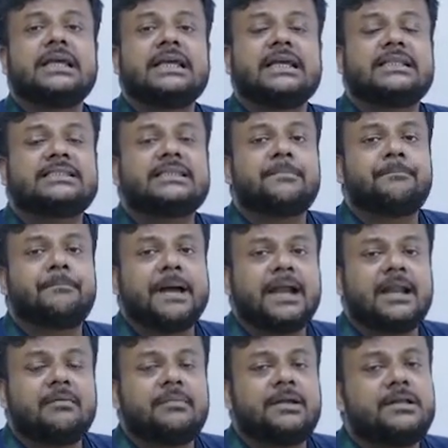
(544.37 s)
It's a
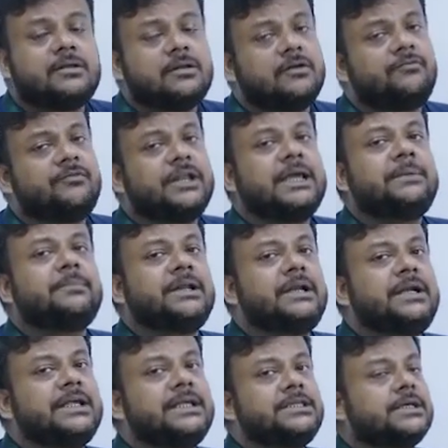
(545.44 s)
parameter of type
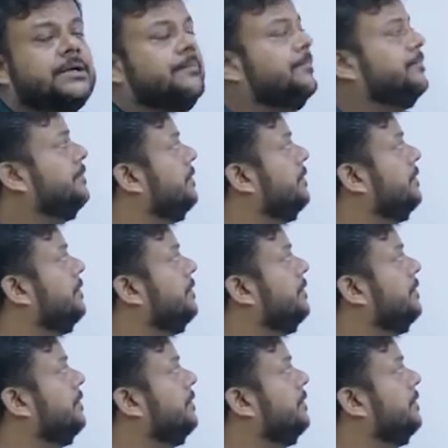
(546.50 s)
integer.